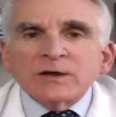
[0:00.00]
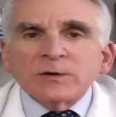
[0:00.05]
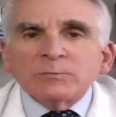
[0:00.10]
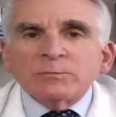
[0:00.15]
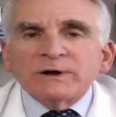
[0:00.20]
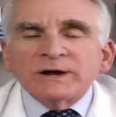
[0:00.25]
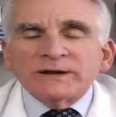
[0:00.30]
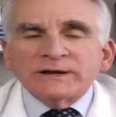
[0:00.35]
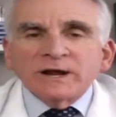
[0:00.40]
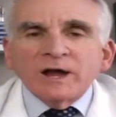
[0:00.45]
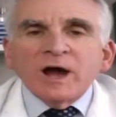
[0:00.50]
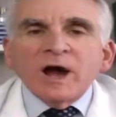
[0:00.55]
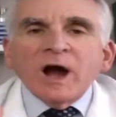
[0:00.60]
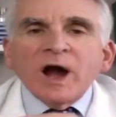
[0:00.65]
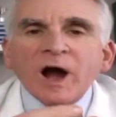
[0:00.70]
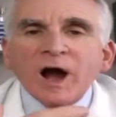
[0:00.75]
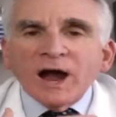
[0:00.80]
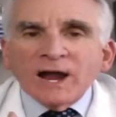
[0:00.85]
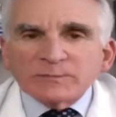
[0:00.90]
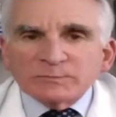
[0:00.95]
But
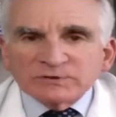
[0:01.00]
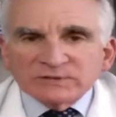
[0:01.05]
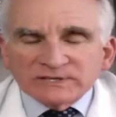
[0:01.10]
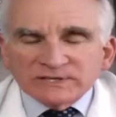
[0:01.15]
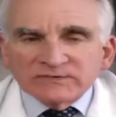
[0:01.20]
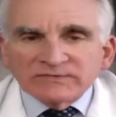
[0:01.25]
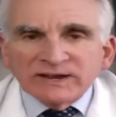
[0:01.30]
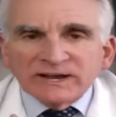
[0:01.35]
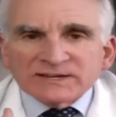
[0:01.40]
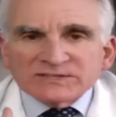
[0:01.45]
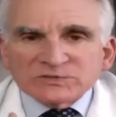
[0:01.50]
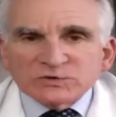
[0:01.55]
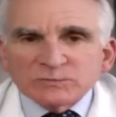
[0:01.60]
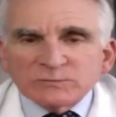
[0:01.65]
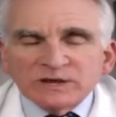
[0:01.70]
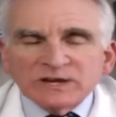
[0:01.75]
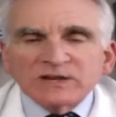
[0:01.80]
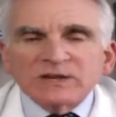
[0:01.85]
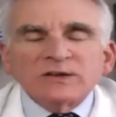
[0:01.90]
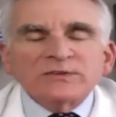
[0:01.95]
I believe, as do
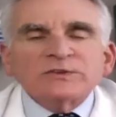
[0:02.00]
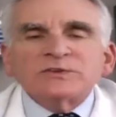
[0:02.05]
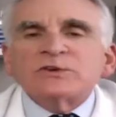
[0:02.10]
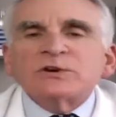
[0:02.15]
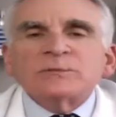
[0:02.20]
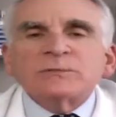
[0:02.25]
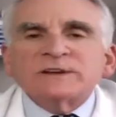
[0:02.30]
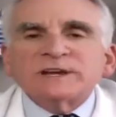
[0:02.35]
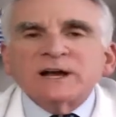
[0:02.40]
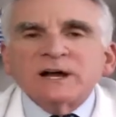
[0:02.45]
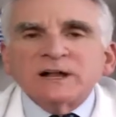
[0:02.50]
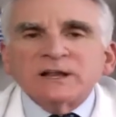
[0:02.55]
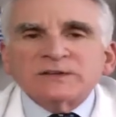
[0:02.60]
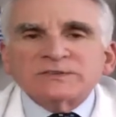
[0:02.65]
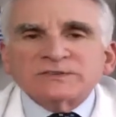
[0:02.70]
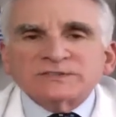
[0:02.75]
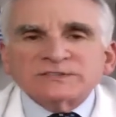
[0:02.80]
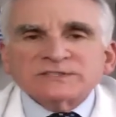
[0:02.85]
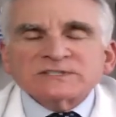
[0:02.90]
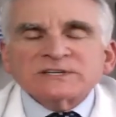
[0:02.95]
many other
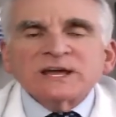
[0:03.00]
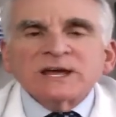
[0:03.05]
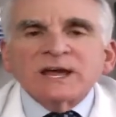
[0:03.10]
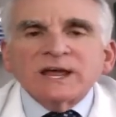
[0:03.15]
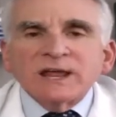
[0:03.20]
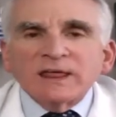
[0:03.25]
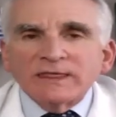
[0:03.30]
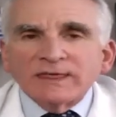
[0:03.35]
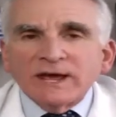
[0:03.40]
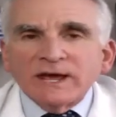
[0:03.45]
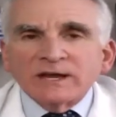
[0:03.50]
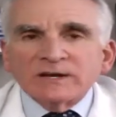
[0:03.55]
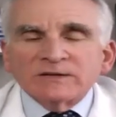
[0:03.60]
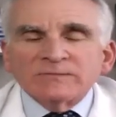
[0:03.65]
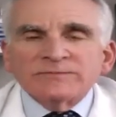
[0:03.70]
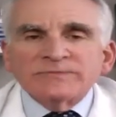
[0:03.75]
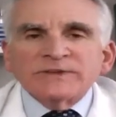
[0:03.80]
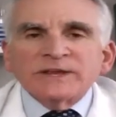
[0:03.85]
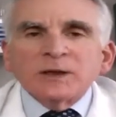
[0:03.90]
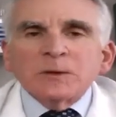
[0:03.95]
dermatologists, that
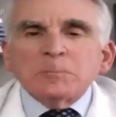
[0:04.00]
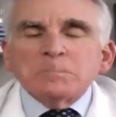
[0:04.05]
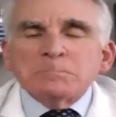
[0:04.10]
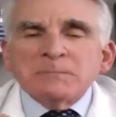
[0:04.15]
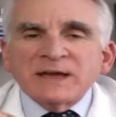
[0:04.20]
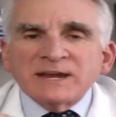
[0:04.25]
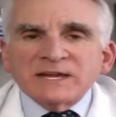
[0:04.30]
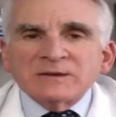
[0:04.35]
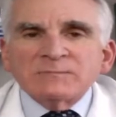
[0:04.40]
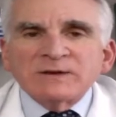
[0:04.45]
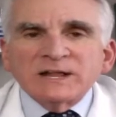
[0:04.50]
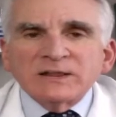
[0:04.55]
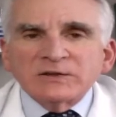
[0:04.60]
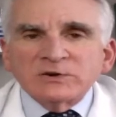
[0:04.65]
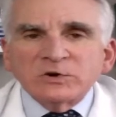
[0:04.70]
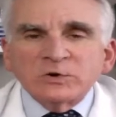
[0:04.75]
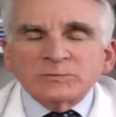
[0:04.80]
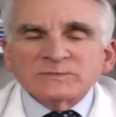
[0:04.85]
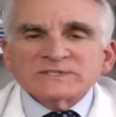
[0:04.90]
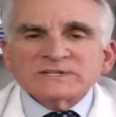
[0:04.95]
many
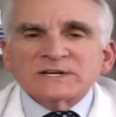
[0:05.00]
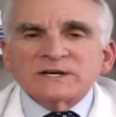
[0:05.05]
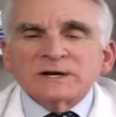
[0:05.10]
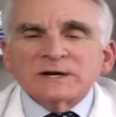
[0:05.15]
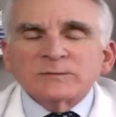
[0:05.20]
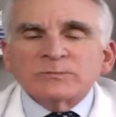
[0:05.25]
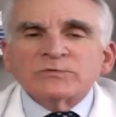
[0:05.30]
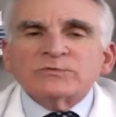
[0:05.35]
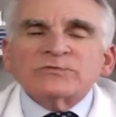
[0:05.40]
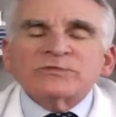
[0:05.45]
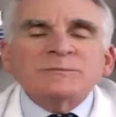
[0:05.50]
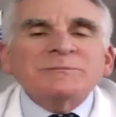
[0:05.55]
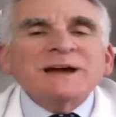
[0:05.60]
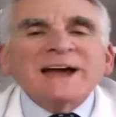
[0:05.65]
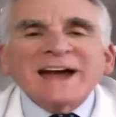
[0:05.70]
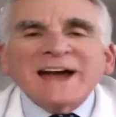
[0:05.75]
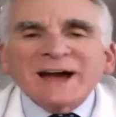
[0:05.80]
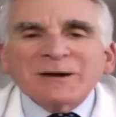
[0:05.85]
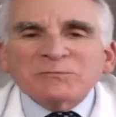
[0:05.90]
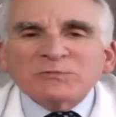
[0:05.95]
melanomas come from
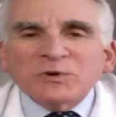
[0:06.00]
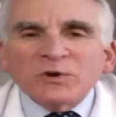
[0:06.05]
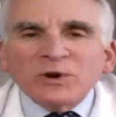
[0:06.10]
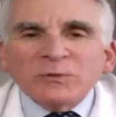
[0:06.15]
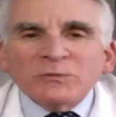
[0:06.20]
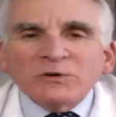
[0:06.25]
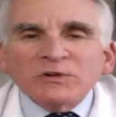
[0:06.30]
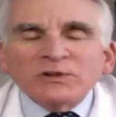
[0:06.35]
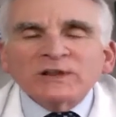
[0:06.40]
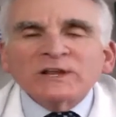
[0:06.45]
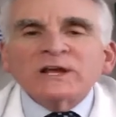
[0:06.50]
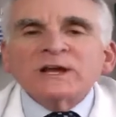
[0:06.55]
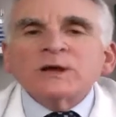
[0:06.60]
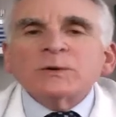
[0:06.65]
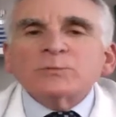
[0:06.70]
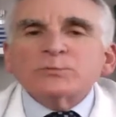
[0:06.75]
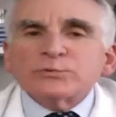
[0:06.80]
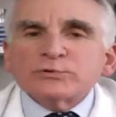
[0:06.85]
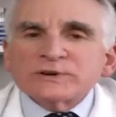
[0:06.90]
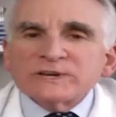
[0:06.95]
abnormal
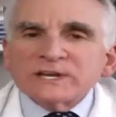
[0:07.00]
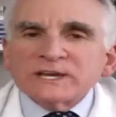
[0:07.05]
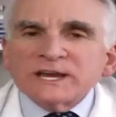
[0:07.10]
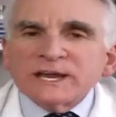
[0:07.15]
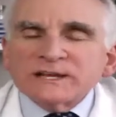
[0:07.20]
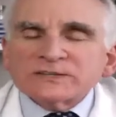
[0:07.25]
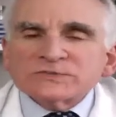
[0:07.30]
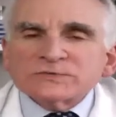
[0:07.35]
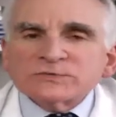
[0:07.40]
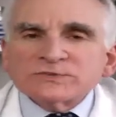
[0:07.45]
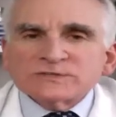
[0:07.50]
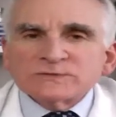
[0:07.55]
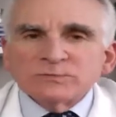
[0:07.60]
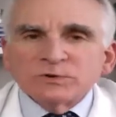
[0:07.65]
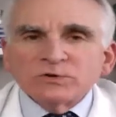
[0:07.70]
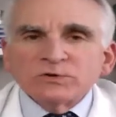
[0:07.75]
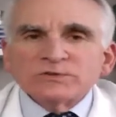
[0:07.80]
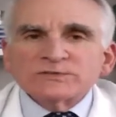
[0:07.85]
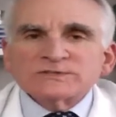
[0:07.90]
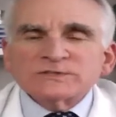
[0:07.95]
precancerous
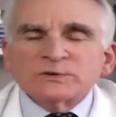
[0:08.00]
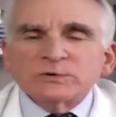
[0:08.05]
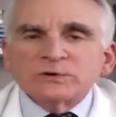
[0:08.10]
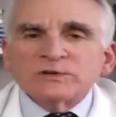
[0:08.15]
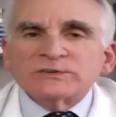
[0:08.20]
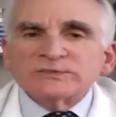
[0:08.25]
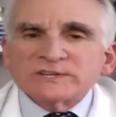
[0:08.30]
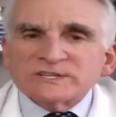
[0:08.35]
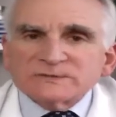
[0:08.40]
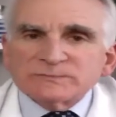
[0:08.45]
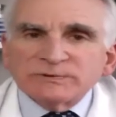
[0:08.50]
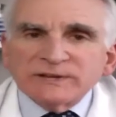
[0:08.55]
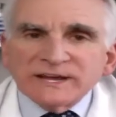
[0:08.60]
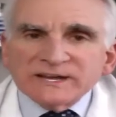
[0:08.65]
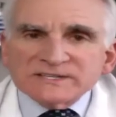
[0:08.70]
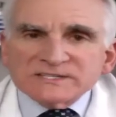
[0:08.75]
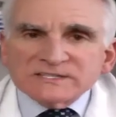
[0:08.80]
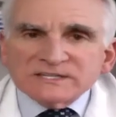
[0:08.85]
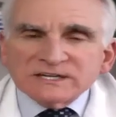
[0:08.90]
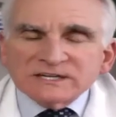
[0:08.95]
moles called
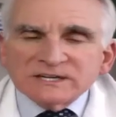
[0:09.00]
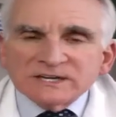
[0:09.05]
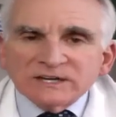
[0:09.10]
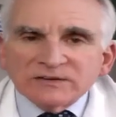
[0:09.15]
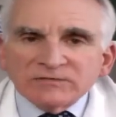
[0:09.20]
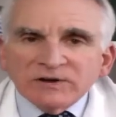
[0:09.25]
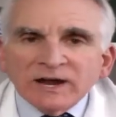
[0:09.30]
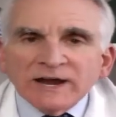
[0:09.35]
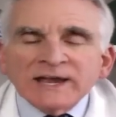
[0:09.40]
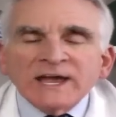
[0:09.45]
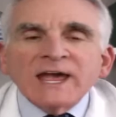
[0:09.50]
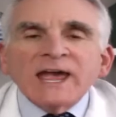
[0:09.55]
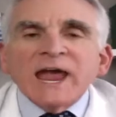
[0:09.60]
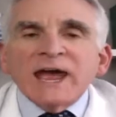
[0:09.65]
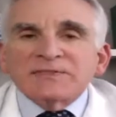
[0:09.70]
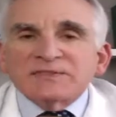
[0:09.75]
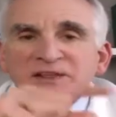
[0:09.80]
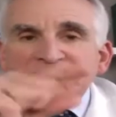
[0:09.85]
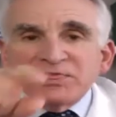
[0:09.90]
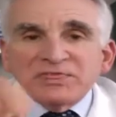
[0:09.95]
dysplastic nevi,
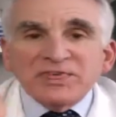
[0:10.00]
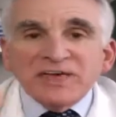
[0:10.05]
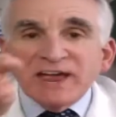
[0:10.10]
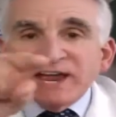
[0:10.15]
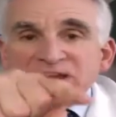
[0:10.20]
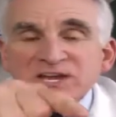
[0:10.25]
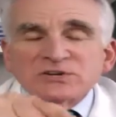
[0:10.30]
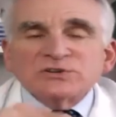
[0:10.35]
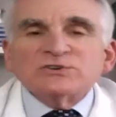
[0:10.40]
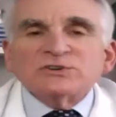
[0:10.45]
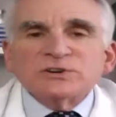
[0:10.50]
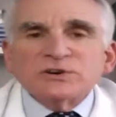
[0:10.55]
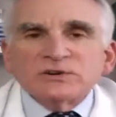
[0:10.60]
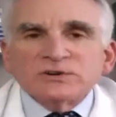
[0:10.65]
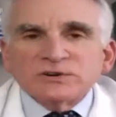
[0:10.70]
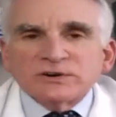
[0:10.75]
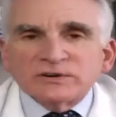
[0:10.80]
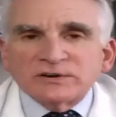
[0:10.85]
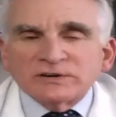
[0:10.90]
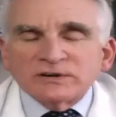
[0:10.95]
and that they in
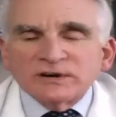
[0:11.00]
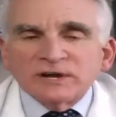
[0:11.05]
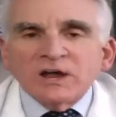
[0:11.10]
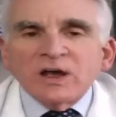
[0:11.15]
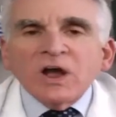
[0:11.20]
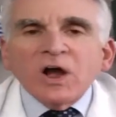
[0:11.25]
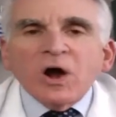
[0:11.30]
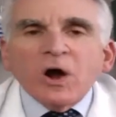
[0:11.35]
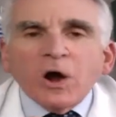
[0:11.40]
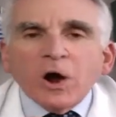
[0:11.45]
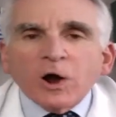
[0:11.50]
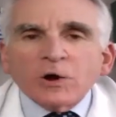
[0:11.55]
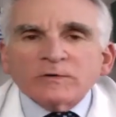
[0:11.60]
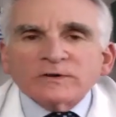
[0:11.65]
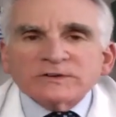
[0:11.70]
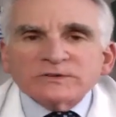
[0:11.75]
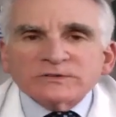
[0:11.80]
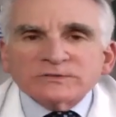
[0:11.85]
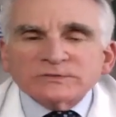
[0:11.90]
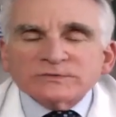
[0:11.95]
turn are
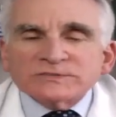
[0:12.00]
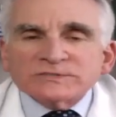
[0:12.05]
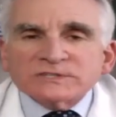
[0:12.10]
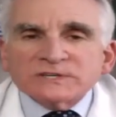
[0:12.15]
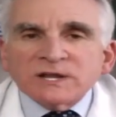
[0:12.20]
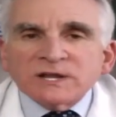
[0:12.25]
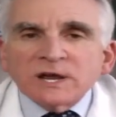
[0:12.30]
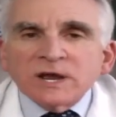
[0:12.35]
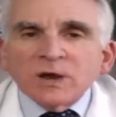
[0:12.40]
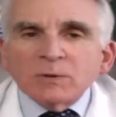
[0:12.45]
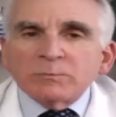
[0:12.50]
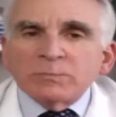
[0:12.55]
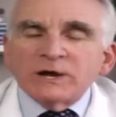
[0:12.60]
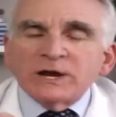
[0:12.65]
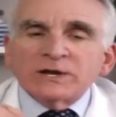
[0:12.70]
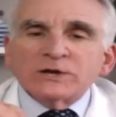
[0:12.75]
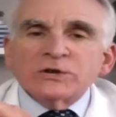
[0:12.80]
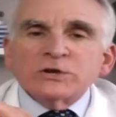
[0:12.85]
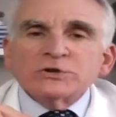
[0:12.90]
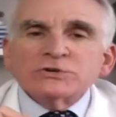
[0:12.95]
induced
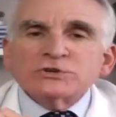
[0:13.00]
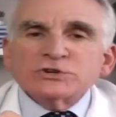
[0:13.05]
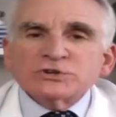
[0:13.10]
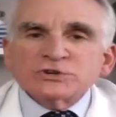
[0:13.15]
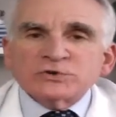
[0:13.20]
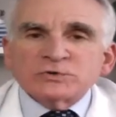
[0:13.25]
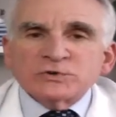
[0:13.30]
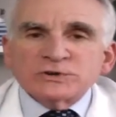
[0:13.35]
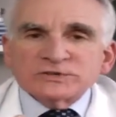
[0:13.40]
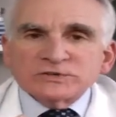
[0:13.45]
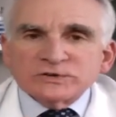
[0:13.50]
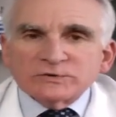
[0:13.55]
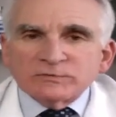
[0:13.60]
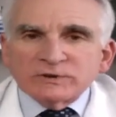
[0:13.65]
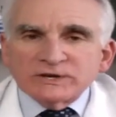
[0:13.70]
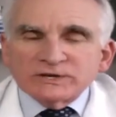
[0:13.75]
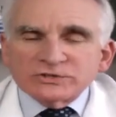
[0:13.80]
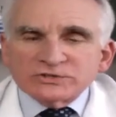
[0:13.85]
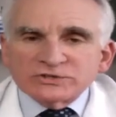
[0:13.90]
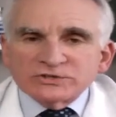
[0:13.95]
by short
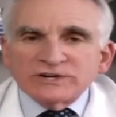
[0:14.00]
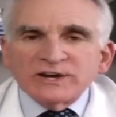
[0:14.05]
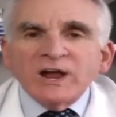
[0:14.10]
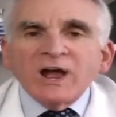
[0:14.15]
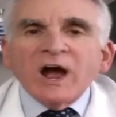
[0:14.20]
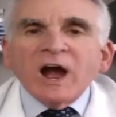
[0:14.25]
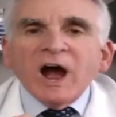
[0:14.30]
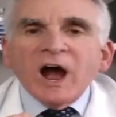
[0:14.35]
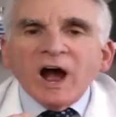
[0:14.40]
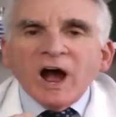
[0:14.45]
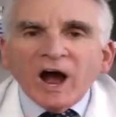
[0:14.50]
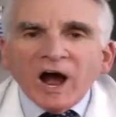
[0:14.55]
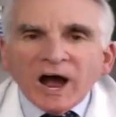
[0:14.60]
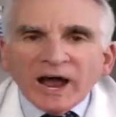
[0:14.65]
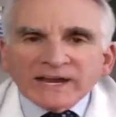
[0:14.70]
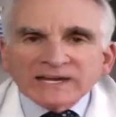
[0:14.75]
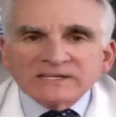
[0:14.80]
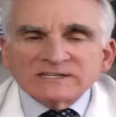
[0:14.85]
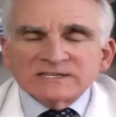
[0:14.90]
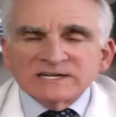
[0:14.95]
duration,
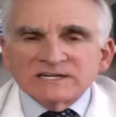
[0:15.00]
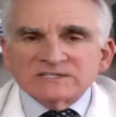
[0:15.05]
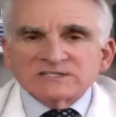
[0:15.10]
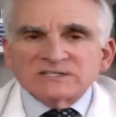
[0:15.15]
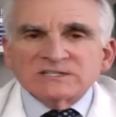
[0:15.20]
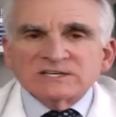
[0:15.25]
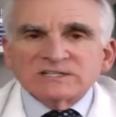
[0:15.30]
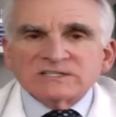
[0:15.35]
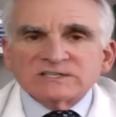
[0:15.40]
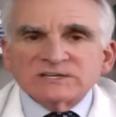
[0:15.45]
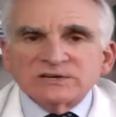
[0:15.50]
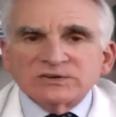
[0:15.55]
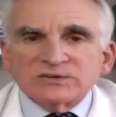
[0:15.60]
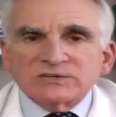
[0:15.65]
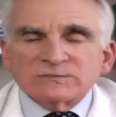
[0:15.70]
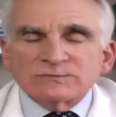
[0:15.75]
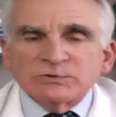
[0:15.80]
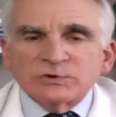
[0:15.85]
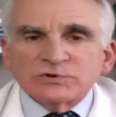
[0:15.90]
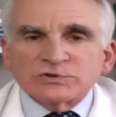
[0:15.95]
high intensity sun
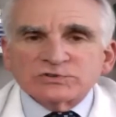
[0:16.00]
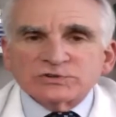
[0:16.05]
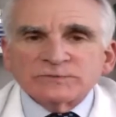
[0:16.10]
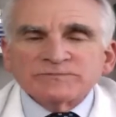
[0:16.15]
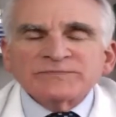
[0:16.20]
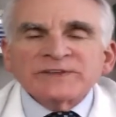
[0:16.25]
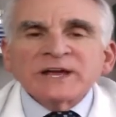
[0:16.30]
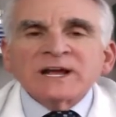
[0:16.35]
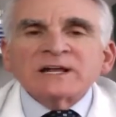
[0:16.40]
exposure,